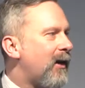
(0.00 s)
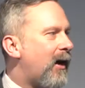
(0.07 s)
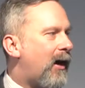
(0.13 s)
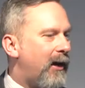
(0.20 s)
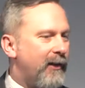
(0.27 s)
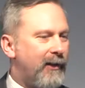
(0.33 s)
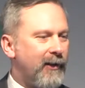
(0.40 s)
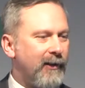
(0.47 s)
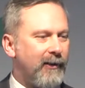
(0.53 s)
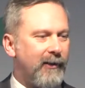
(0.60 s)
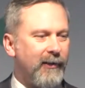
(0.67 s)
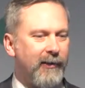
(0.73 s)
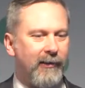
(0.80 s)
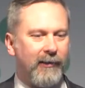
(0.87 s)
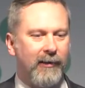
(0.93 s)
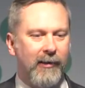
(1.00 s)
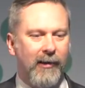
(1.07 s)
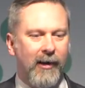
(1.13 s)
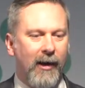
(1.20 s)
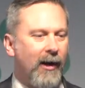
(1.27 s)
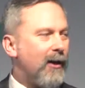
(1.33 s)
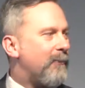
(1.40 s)
I think that
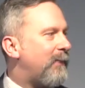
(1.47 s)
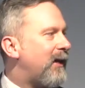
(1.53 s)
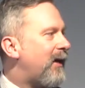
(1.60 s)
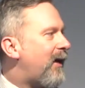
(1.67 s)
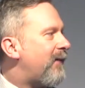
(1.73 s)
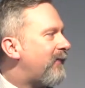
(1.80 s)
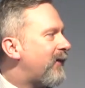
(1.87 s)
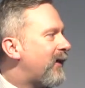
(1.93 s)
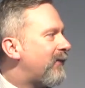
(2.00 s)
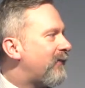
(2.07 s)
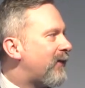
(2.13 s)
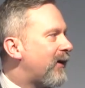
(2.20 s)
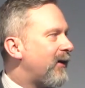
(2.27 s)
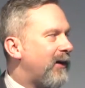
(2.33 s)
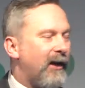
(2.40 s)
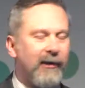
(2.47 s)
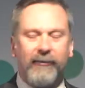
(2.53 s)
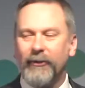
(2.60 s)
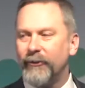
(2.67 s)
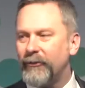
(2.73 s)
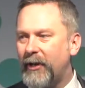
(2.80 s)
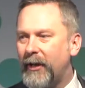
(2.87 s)
Ahmed and Evan have done an
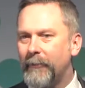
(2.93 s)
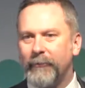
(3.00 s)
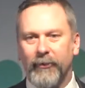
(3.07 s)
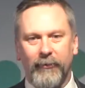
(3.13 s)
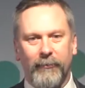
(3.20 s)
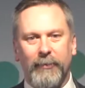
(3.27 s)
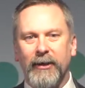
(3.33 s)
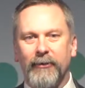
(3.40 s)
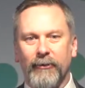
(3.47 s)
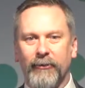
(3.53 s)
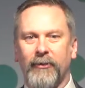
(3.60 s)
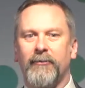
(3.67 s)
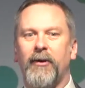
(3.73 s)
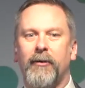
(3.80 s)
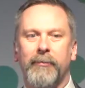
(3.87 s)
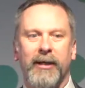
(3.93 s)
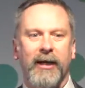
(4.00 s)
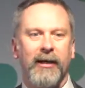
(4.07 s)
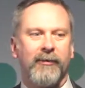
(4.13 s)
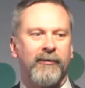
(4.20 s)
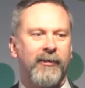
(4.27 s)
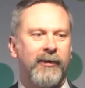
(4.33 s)
excellent job. The speakers have all been
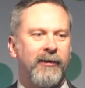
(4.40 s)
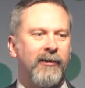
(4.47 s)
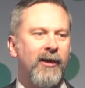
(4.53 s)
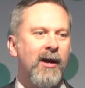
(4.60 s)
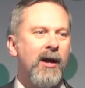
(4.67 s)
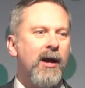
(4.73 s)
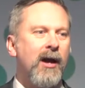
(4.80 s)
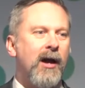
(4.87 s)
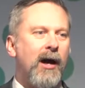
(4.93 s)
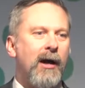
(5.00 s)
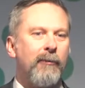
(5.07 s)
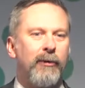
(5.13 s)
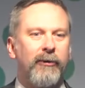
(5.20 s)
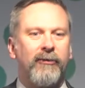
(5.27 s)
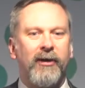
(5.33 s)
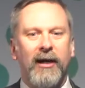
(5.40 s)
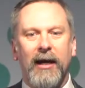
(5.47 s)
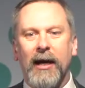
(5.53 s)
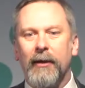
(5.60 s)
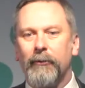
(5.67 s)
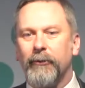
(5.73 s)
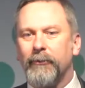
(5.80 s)
excellent. I will say
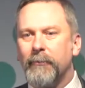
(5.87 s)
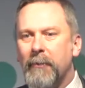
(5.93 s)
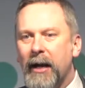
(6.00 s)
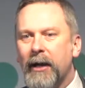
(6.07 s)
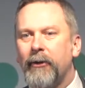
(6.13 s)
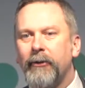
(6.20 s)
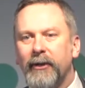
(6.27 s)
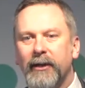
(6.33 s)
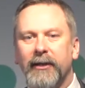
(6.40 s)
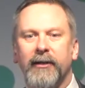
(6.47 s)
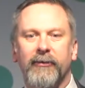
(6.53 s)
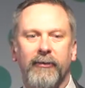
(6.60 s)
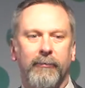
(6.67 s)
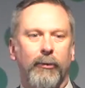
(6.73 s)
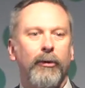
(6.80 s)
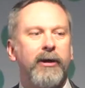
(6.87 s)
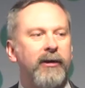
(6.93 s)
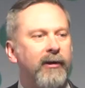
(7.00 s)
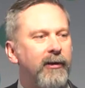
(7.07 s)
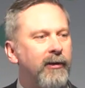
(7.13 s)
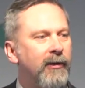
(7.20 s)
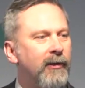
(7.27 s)
I was mildly
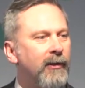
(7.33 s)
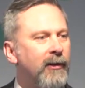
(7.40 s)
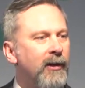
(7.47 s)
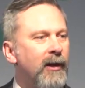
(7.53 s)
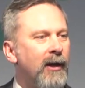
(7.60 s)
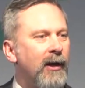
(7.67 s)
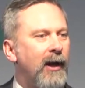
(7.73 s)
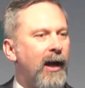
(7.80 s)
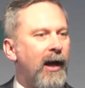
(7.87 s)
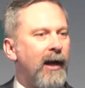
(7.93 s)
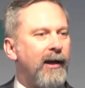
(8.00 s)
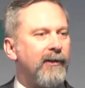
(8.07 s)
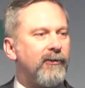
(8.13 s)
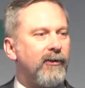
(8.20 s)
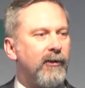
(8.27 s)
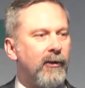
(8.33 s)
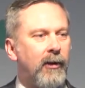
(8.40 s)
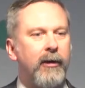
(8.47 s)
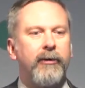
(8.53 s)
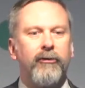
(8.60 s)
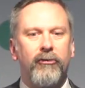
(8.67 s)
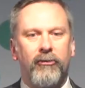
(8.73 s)
disappointed at
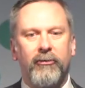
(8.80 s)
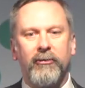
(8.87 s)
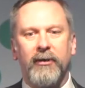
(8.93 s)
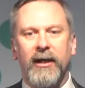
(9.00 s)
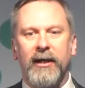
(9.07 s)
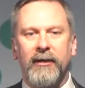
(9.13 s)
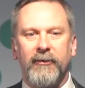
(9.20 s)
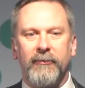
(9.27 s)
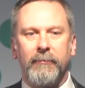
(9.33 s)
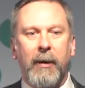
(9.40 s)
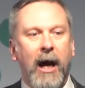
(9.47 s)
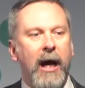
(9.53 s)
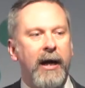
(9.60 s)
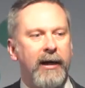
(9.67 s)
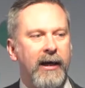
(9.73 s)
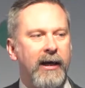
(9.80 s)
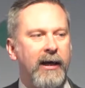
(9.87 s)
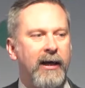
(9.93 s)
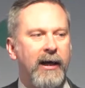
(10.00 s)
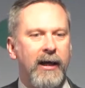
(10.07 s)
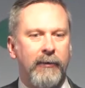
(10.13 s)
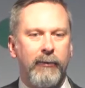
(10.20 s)
lunch. It is pie
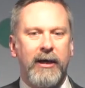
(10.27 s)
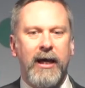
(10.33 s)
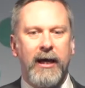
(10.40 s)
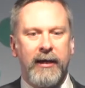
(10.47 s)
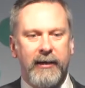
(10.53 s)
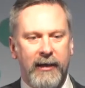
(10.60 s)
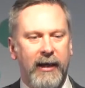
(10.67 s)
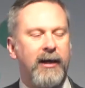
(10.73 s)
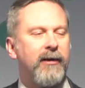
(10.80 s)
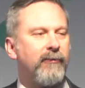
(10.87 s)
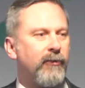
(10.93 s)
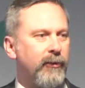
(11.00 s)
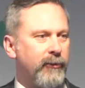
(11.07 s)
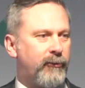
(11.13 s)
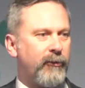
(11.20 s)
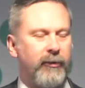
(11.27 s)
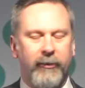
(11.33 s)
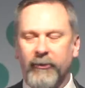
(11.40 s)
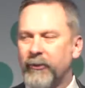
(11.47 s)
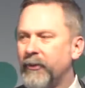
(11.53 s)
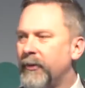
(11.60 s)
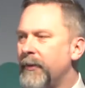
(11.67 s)
day, and we had cake for
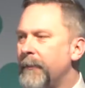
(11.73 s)
dessert.